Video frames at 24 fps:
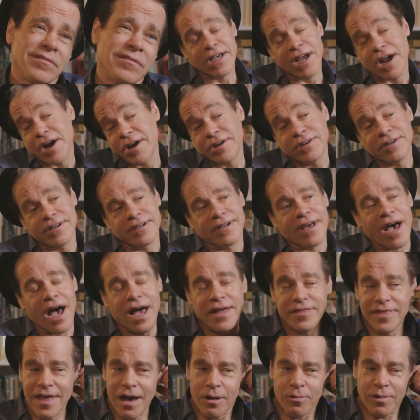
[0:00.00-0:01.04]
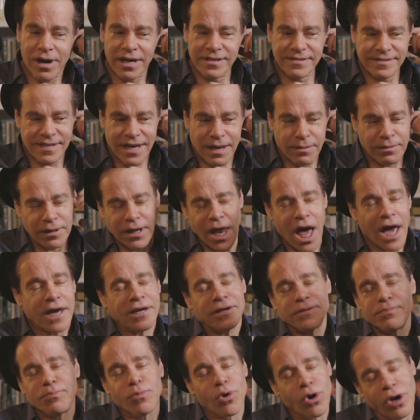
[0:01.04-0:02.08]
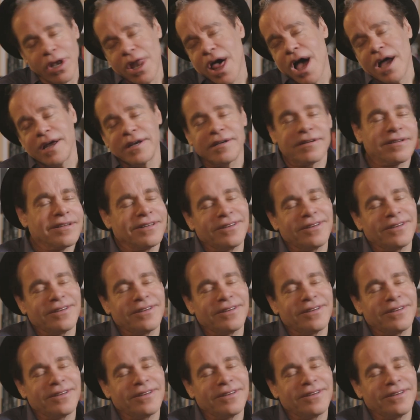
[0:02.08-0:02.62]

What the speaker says: Goethe died that way, saying light, more light,